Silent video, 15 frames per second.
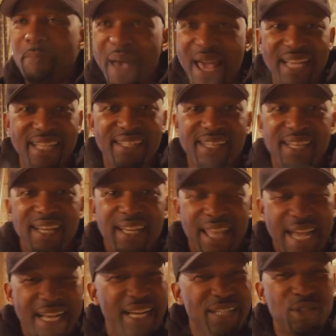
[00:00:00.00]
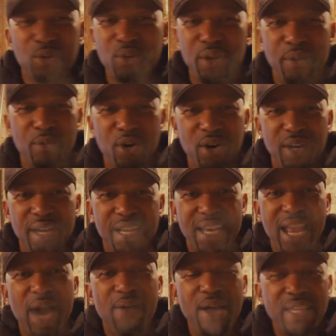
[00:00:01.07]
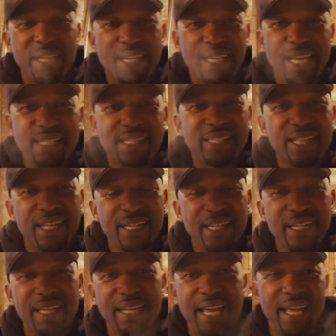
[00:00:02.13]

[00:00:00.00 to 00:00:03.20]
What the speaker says: banks like I do anymore. Now I look at, instead of looking